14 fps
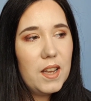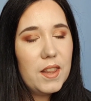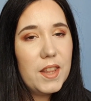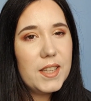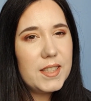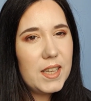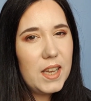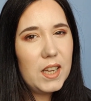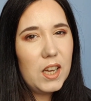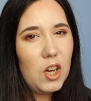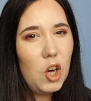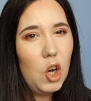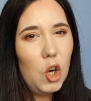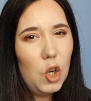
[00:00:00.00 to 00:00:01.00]
this in a
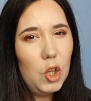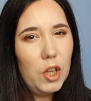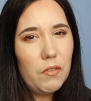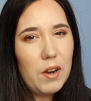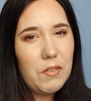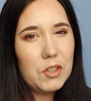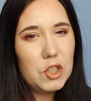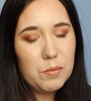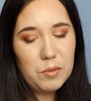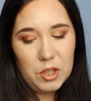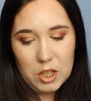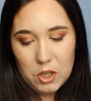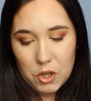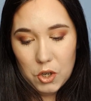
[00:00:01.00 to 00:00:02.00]
haul, a Revolution
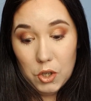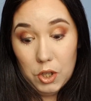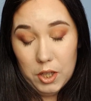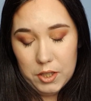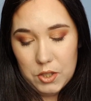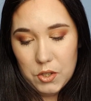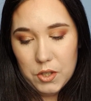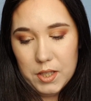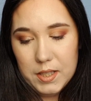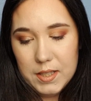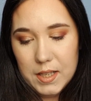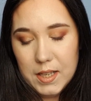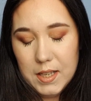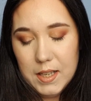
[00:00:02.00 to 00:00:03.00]
Beauty haul. So
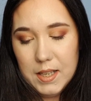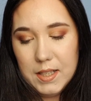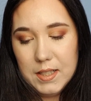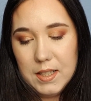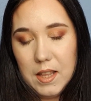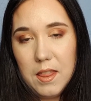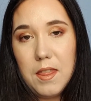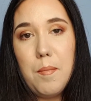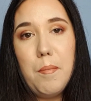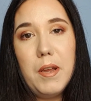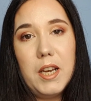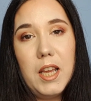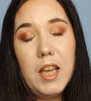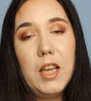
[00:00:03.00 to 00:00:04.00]
this is the
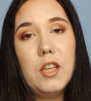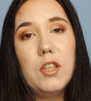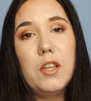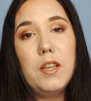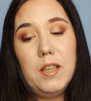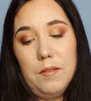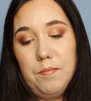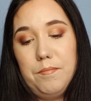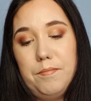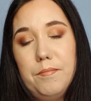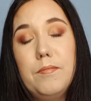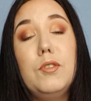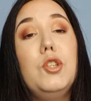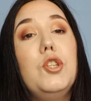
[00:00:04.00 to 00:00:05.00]
mini
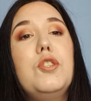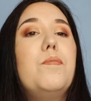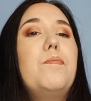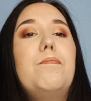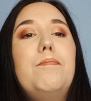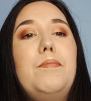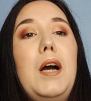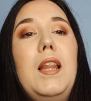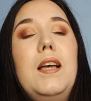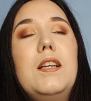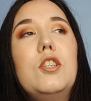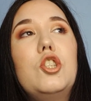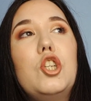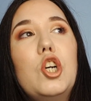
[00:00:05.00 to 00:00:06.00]
nude
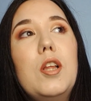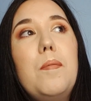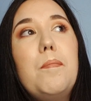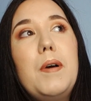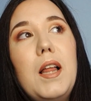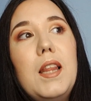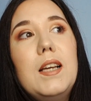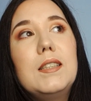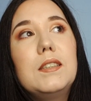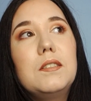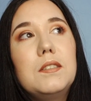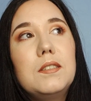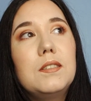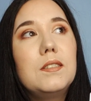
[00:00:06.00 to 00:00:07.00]
palette, chocolate palette,
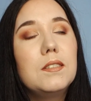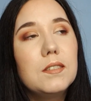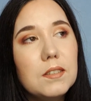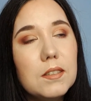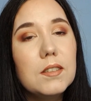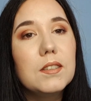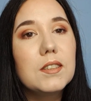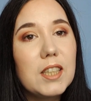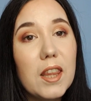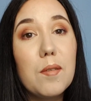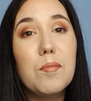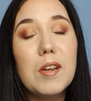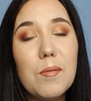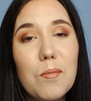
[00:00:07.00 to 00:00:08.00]
get
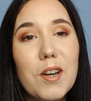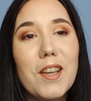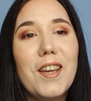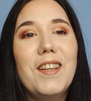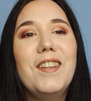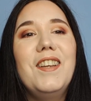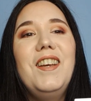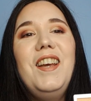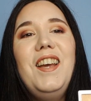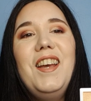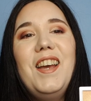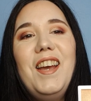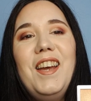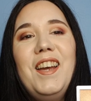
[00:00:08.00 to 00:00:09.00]
the brain working.
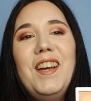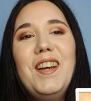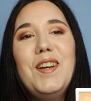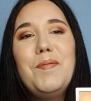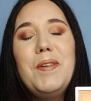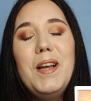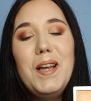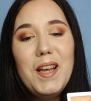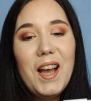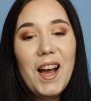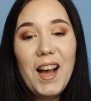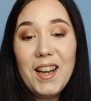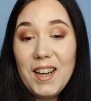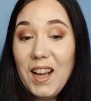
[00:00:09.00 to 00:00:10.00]
And
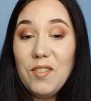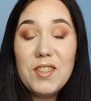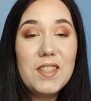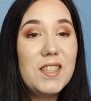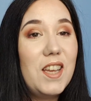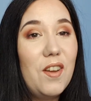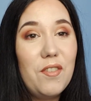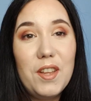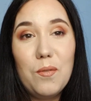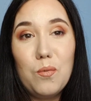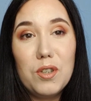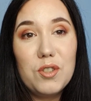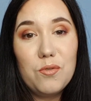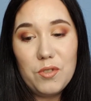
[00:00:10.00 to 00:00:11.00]
I have to say everything
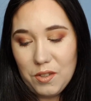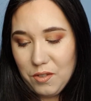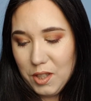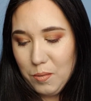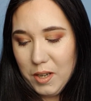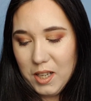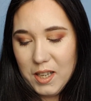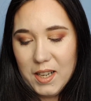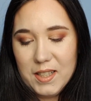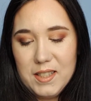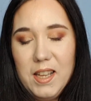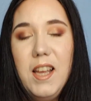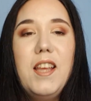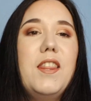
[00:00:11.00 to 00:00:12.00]
works really, really well
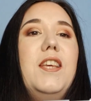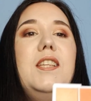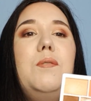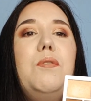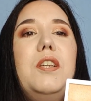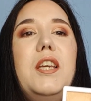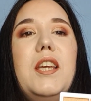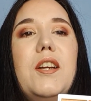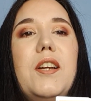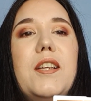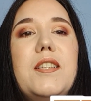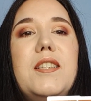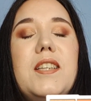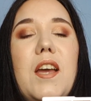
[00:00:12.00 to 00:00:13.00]
guys. This one here
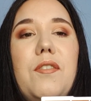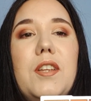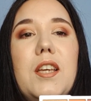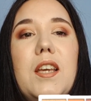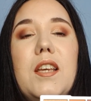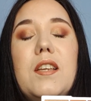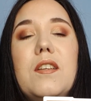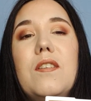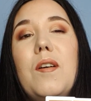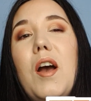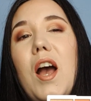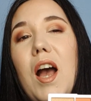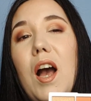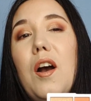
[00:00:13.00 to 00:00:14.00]
is definitely
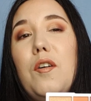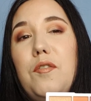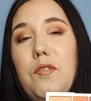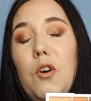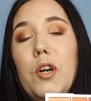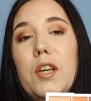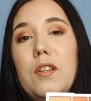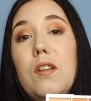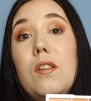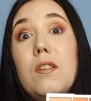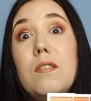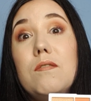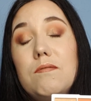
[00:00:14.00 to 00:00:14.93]
a foil